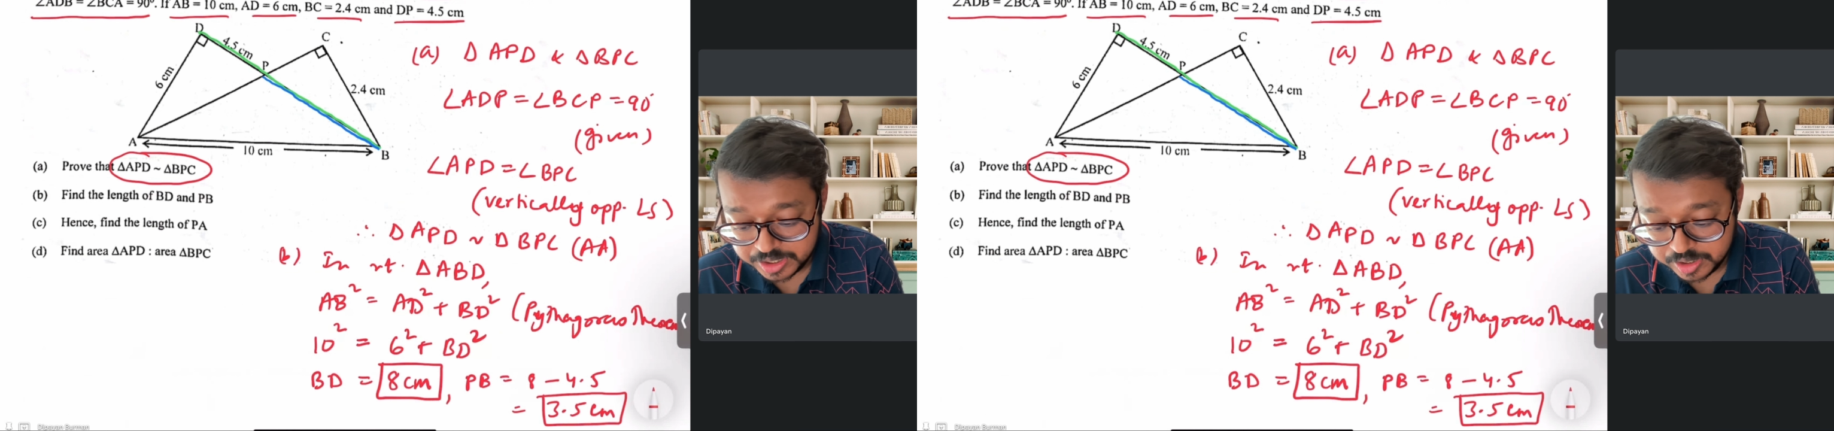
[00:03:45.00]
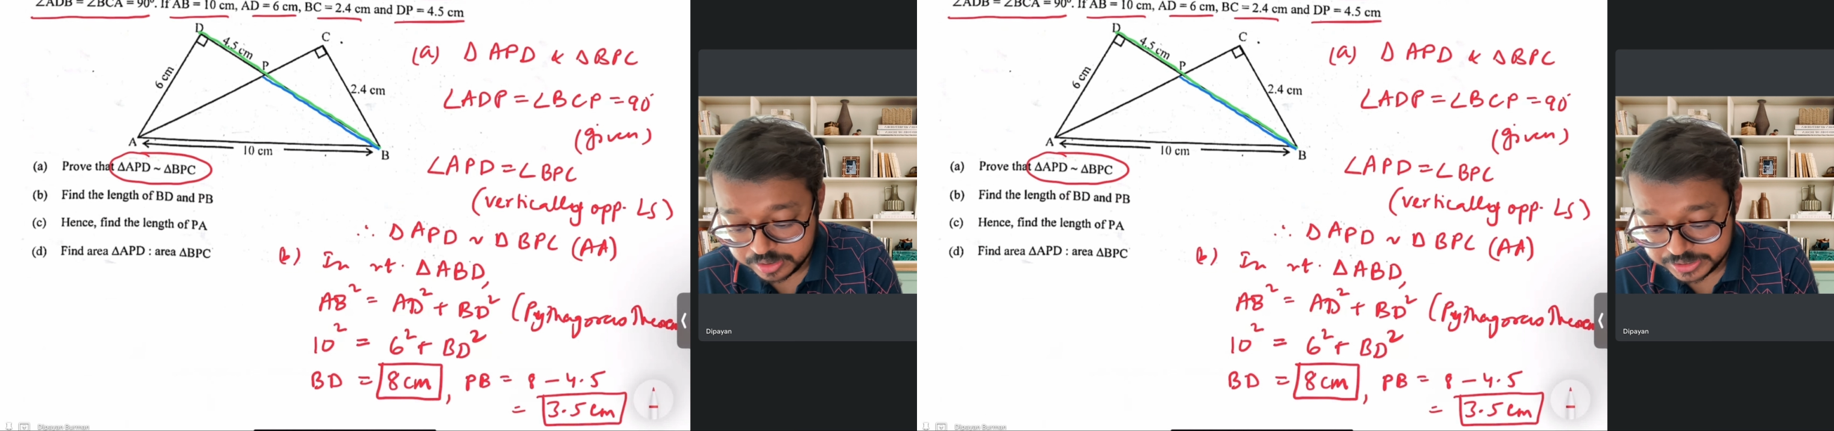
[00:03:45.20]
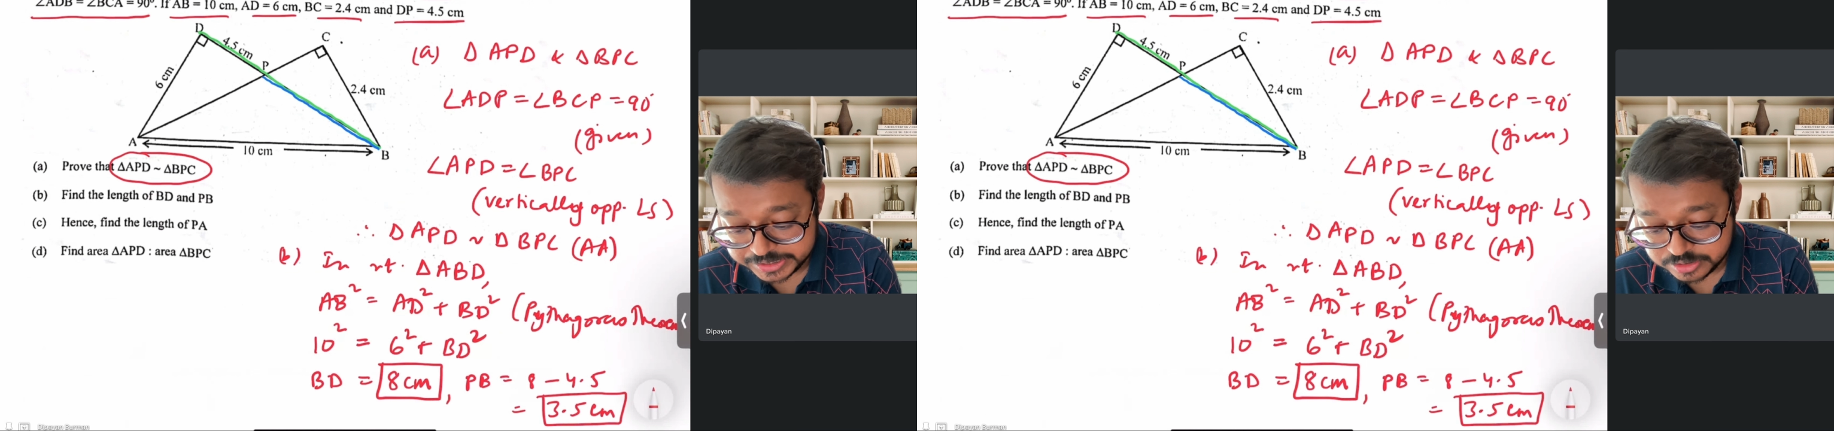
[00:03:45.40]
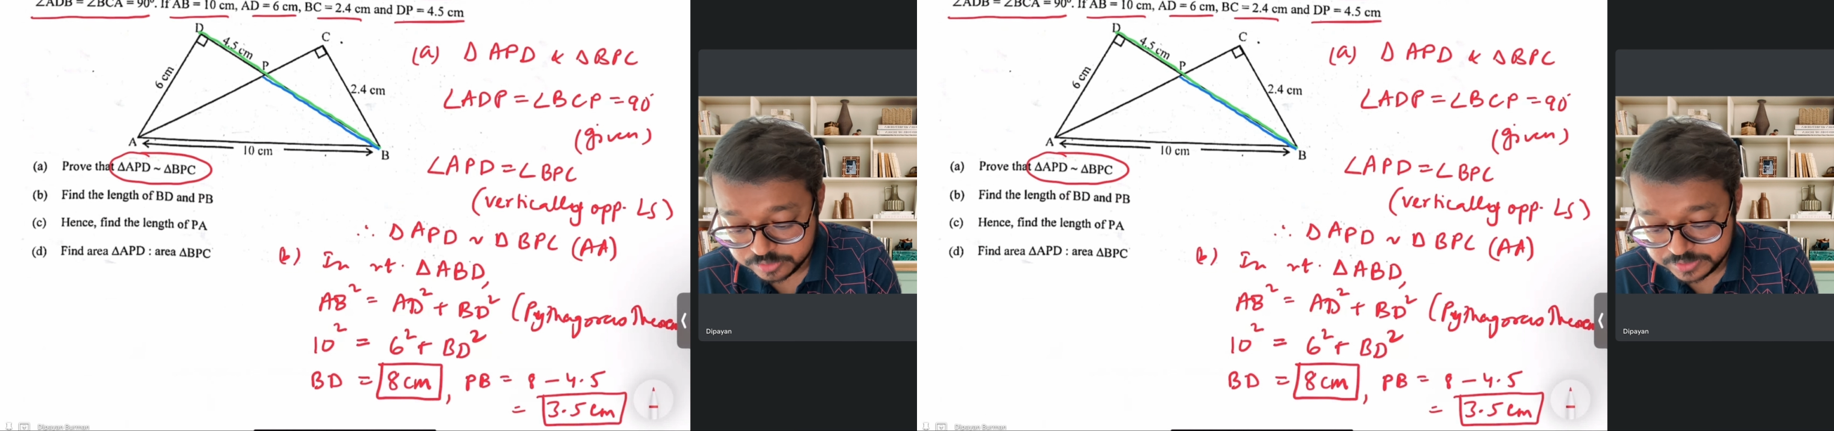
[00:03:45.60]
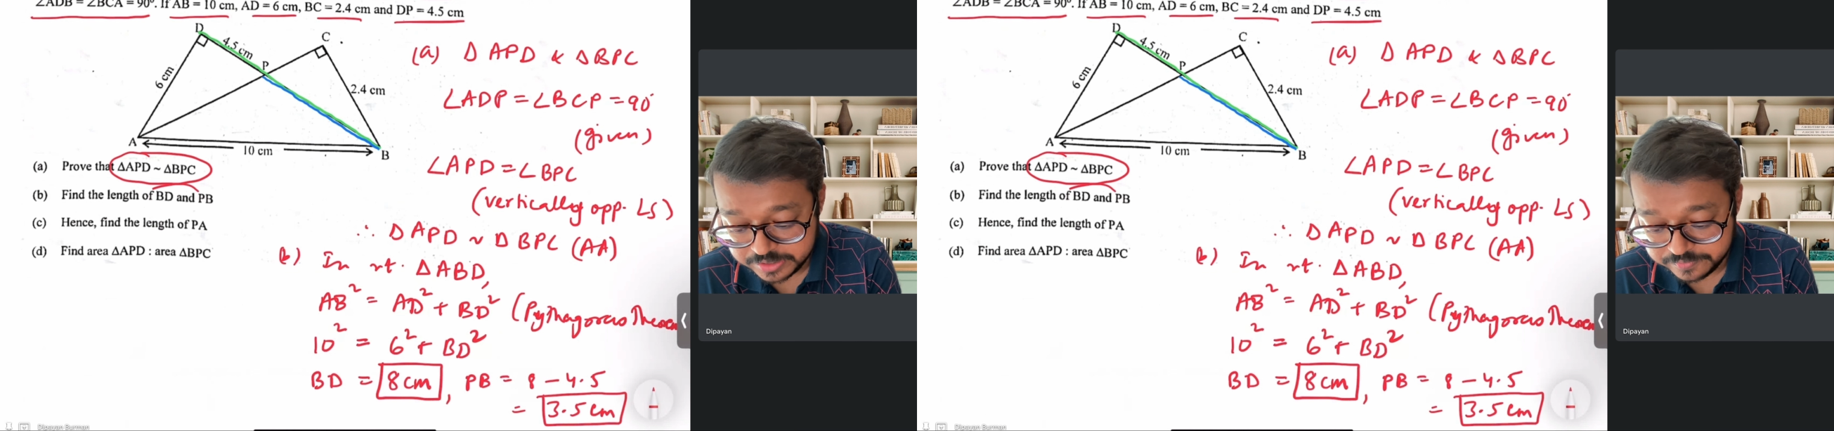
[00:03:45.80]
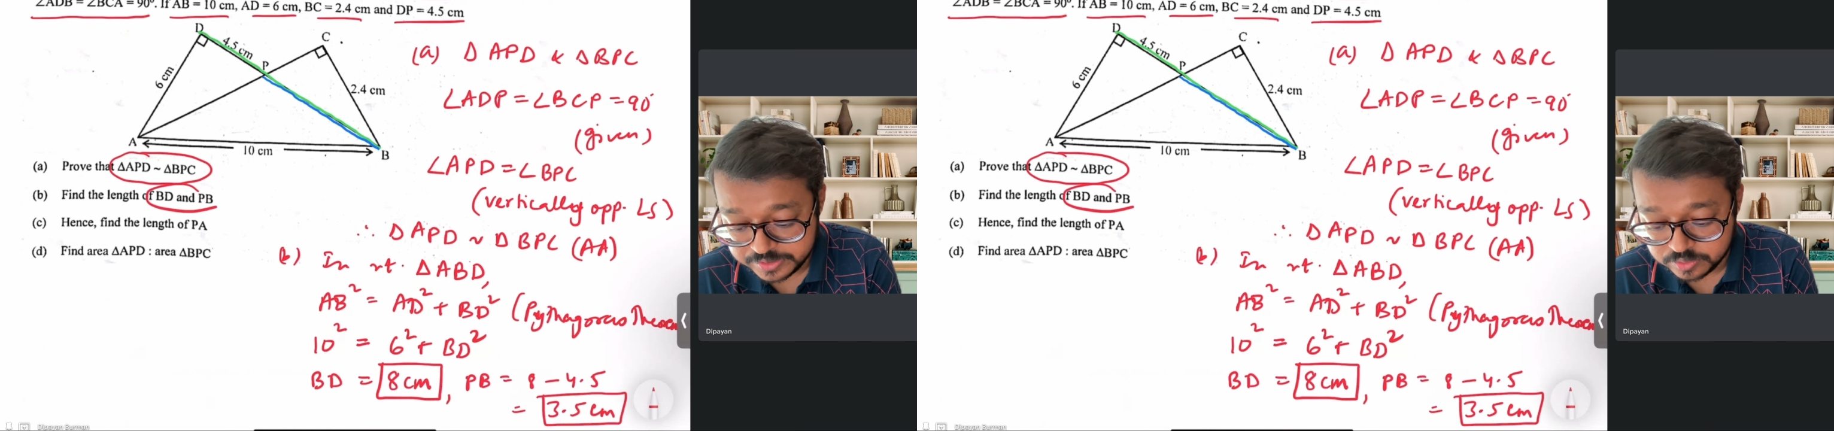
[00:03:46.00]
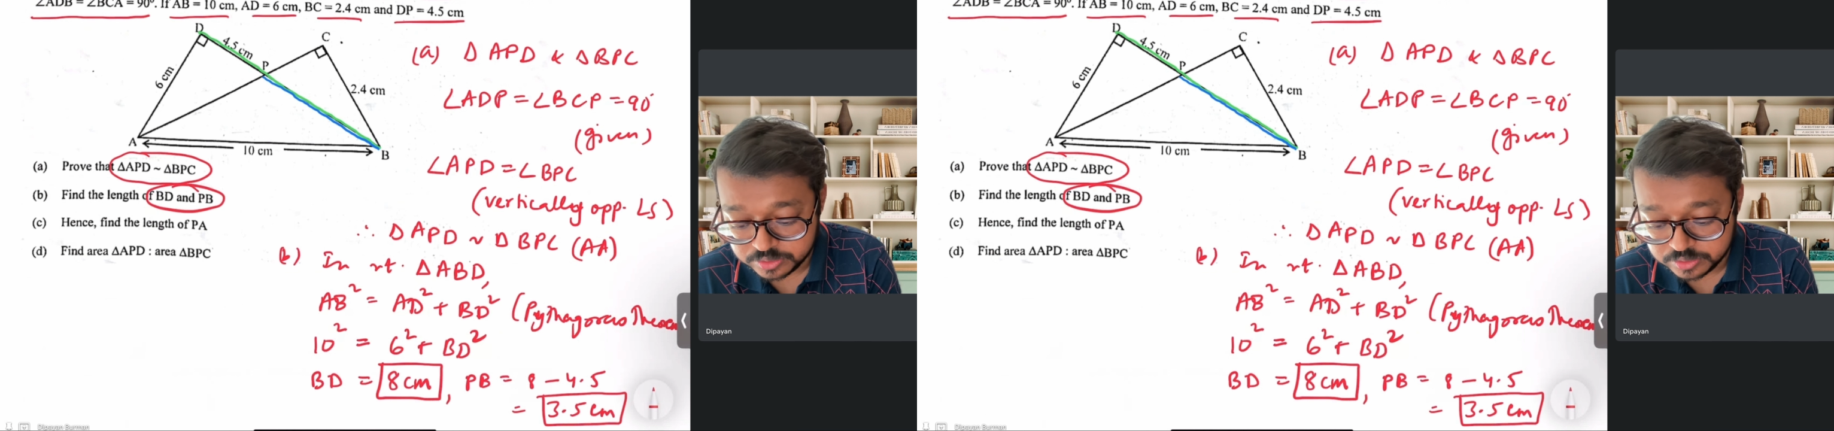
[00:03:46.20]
Alright, so we have found